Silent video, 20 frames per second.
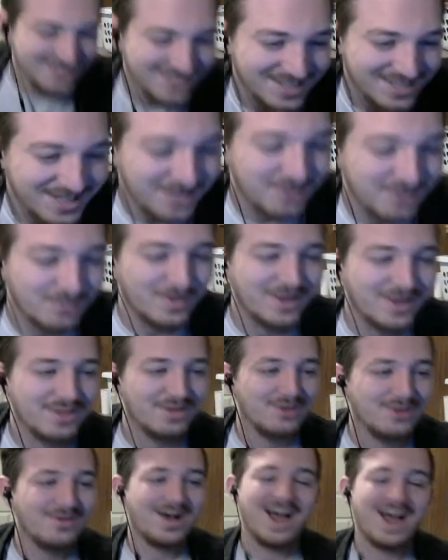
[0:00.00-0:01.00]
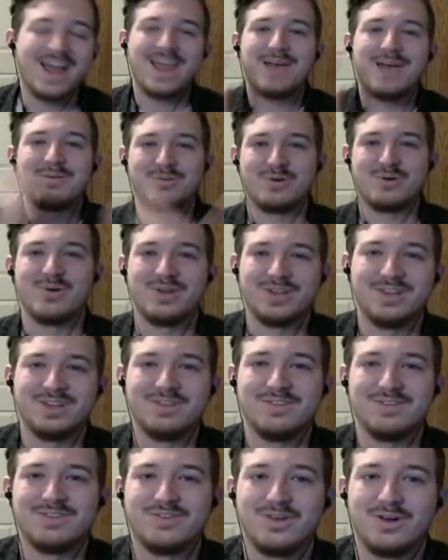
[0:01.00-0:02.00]
Either way, though, I am going to leave
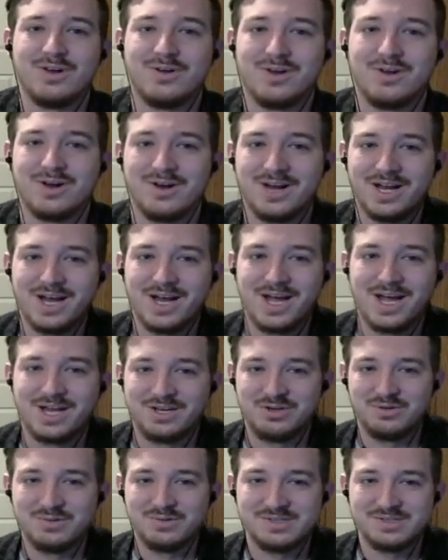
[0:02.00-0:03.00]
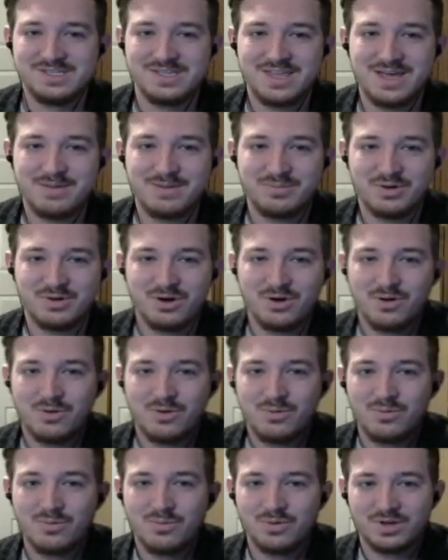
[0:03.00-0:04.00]
this video here, and I do see that
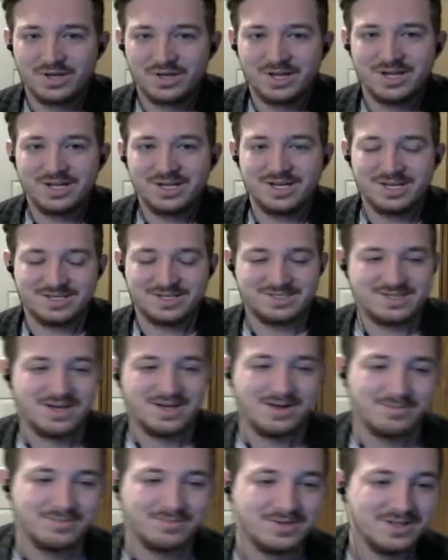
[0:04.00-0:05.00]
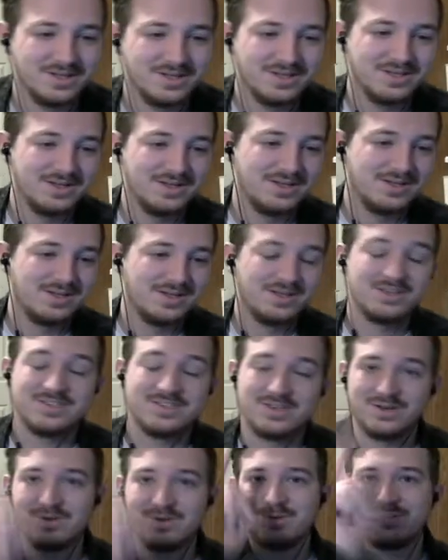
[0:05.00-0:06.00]
poll. We'll get it next time.
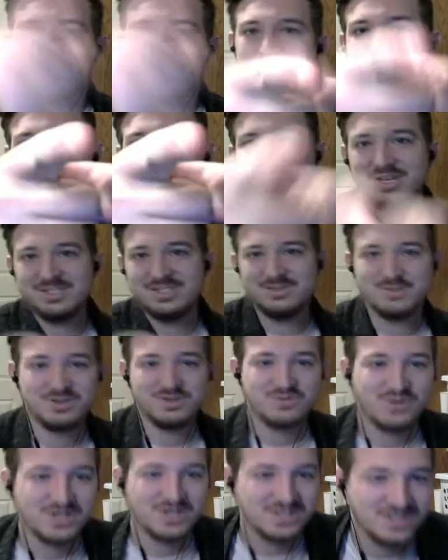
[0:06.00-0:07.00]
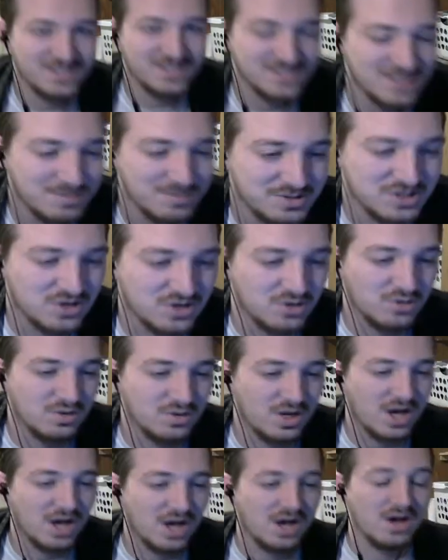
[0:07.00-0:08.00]
So, thank you guys so much for watching this episode
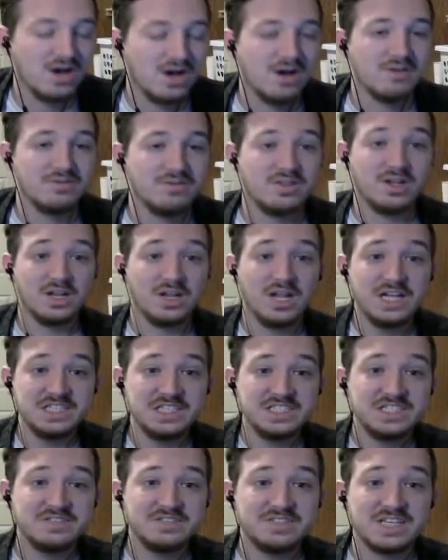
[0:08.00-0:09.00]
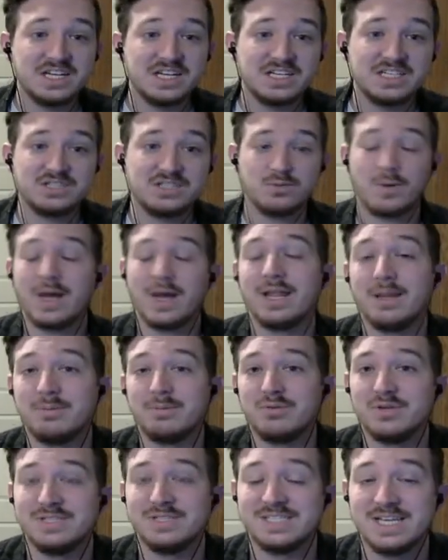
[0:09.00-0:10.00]
of The Legend of Zelda Twilight
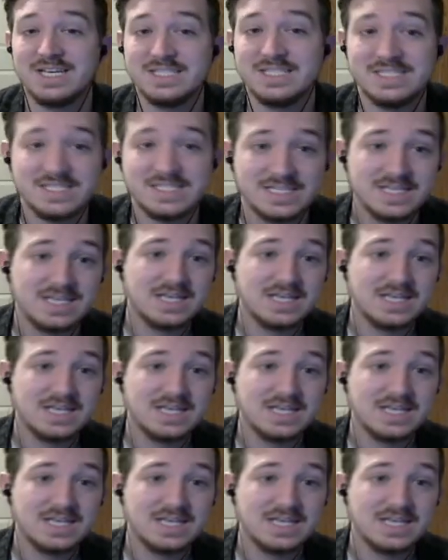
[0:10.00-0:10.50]
Princess.